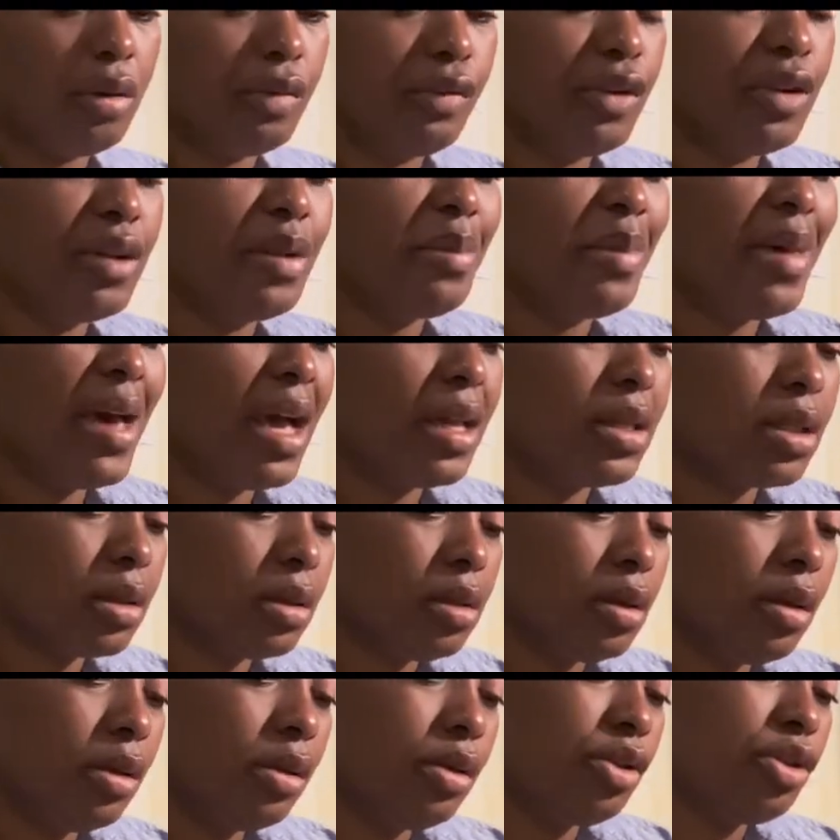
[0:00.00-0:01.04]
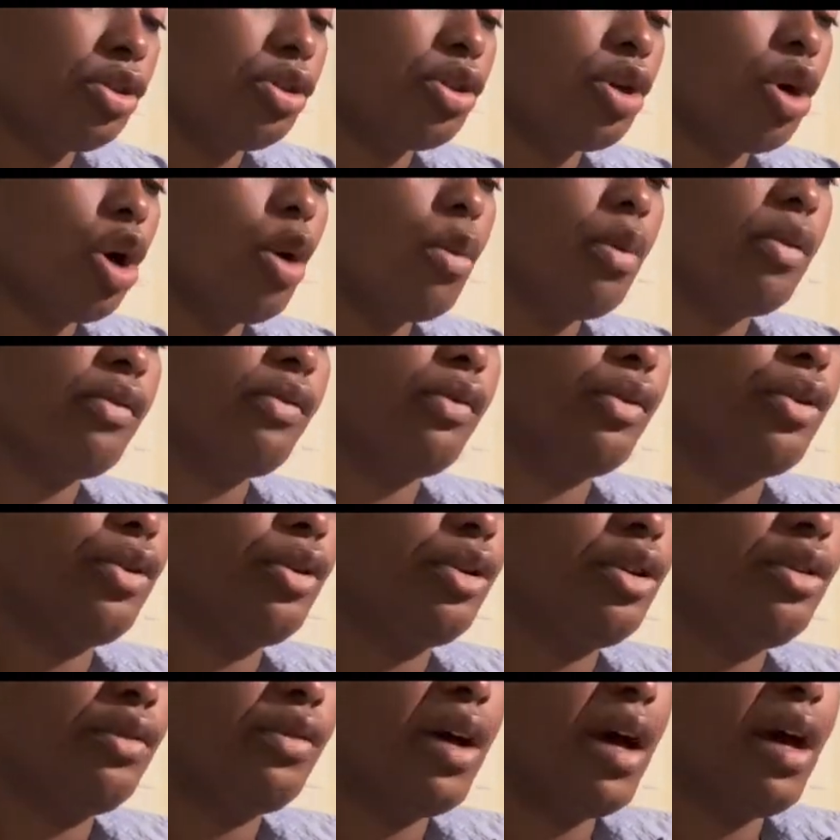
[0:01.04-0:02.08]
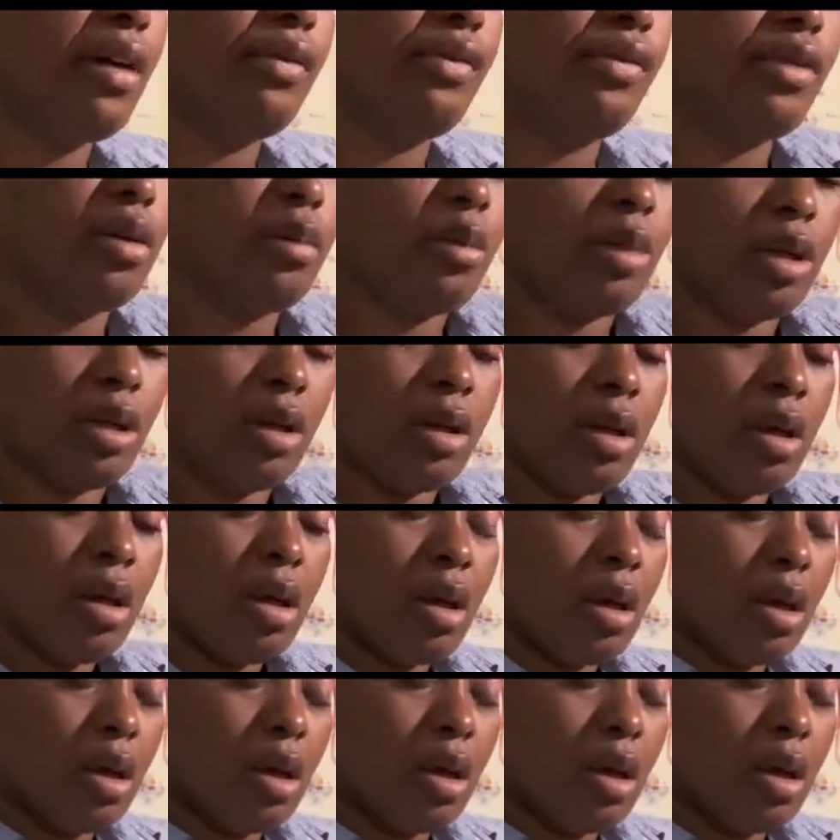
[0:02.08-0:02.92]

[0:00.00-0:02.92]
For the masculine energies, you're hoping for your divine feminine